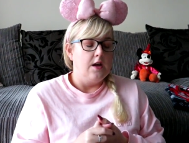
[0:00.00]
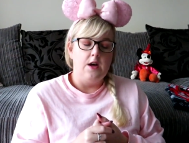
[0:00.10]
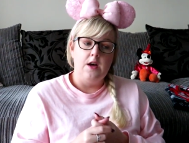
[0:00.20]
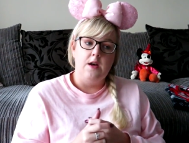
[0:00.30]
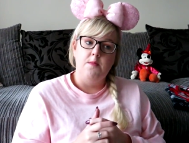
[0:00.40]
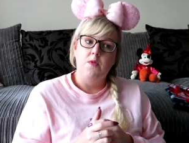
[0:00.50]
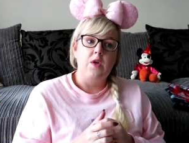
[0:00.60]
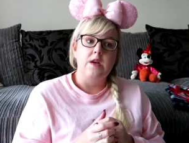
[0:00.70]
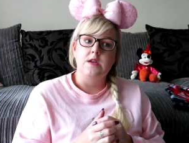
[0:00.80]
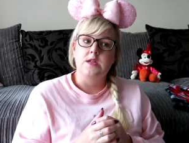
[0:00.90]
Um,
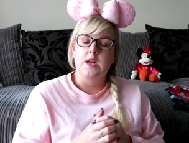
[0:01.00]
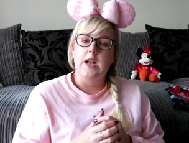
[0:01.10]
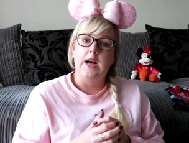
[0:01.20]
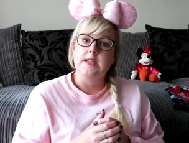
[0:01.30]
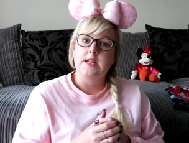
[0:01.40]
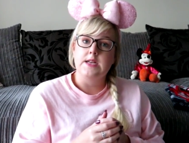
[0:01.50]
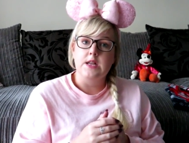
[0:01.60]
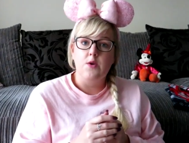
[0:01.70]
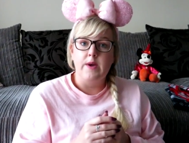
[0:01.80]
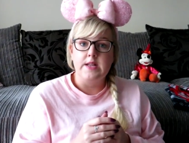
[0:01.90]
that doesn't class as
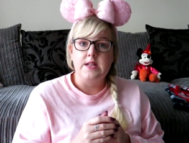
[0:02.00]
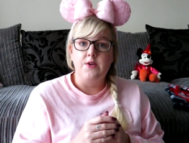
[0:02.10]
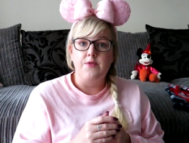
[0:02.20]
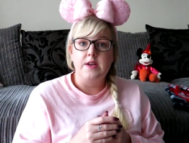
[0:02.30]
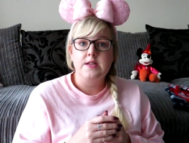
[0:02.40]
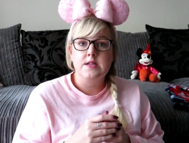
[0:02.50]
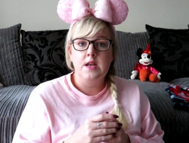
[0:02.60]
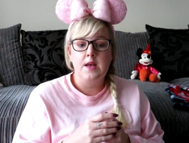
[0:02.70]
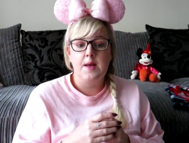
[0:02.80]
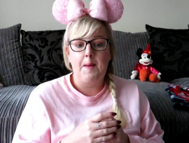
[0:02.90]
a quick service
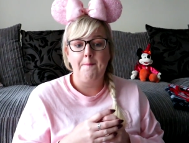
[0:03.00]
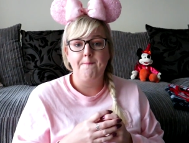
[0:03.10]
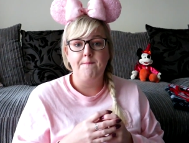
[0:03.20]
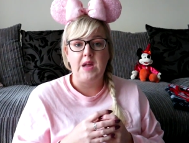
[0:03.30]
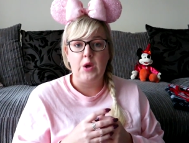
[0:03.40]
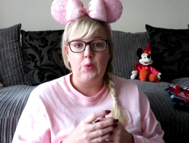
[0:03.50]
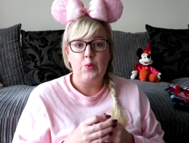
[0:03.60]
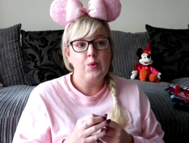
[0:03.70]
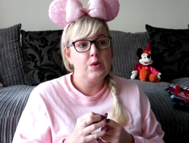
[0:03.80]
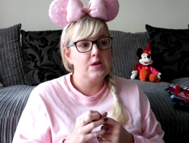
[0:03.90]

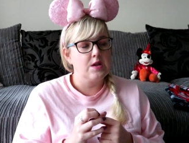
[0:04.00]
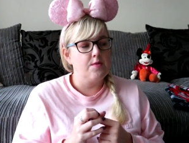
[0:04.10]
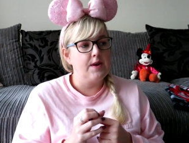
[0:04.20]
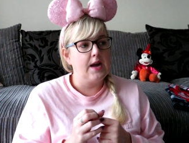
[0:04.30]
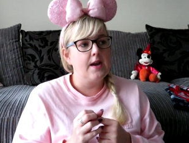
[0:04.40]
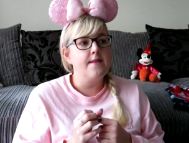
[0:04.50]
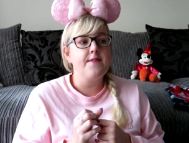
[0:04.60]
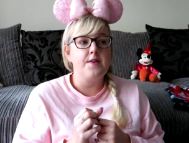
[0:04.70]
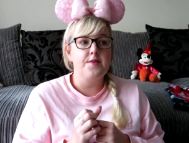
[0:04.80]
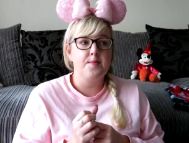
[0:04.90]
meal. So we had a
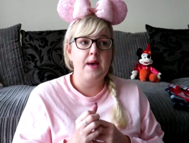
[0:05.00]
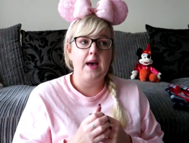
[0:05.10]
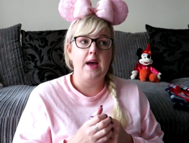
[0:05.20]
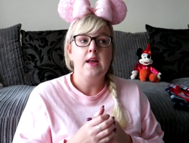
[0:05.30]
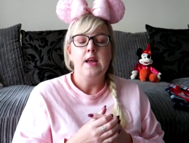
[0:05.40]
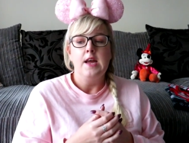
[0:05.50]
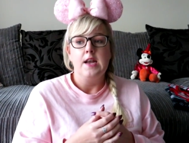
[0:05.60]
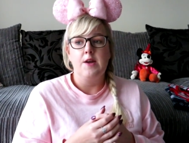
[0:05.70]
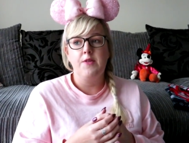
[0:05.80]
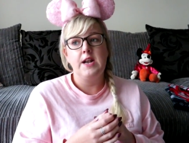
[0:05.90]
few spare.
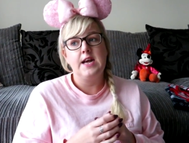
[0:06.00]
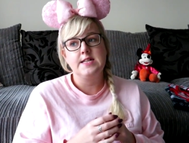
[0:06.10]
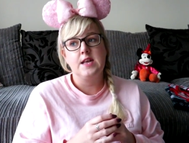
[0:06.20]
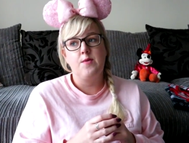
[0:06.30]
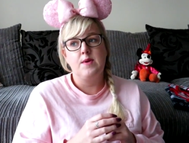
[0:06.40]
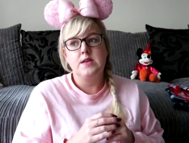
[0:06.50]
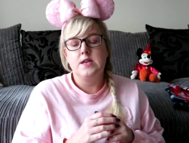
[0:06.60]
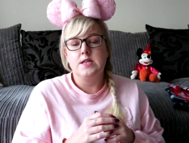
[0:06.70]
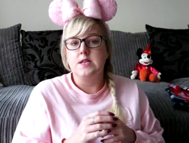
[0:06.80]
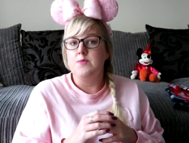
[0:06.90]
And on the last day we went
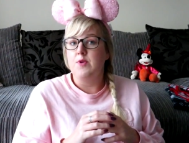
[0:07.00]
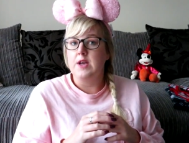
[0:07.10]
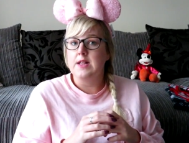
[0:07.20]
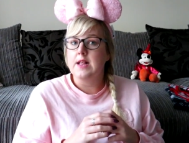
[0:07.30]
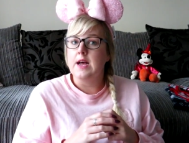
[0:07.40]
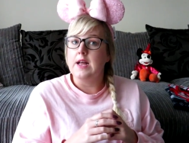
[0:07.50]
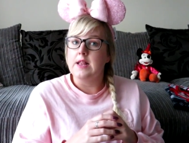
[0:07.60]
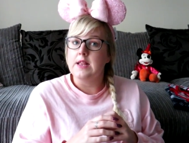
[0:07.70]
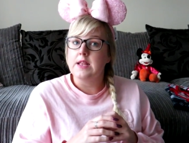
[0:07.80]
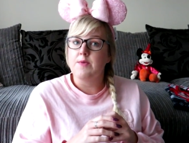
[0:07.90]
to Disney Springs
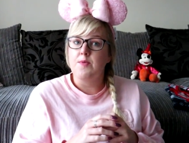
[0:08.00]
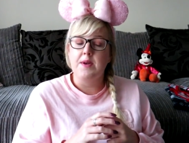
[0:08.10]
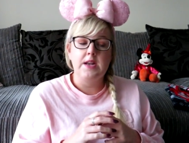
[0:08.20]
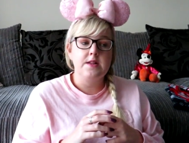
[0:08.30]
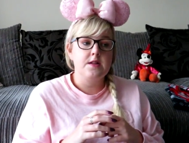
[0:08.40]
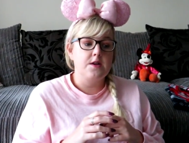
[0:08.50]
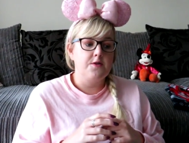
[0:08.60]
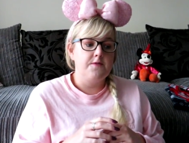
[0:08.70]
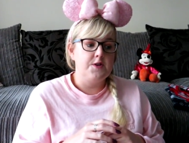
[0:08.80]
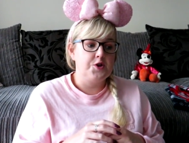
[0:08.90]
and we went into the
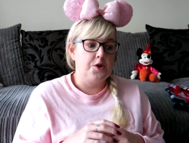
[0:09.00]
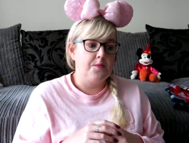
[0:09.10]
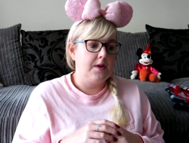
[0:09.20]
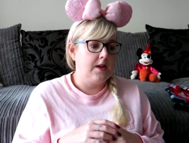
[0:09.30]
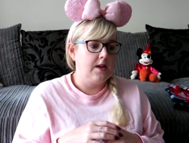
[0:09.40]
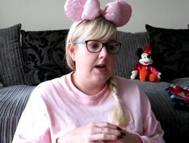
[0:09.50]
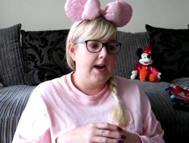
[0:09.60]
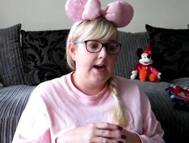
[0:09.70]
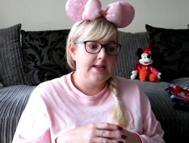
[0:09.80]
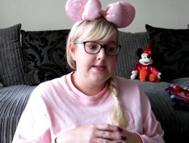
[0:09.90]
Goofy shop and
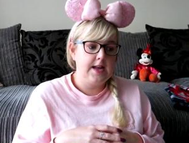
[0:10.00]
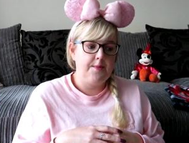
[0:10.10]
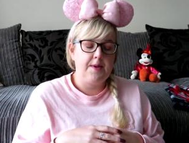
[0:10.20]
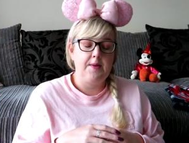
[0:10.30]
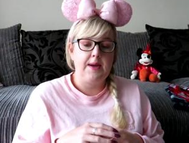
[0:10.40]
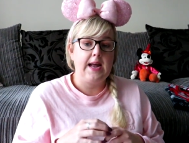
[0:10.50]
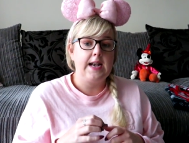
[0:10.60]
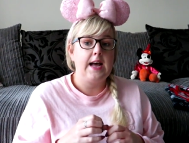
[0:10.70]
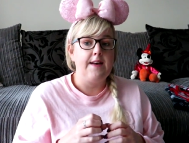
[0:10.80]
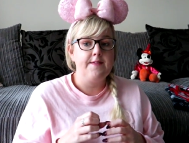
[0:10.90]
asked how many we
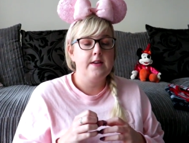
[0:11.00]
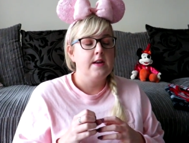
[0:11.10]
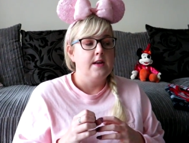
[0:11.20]
had left.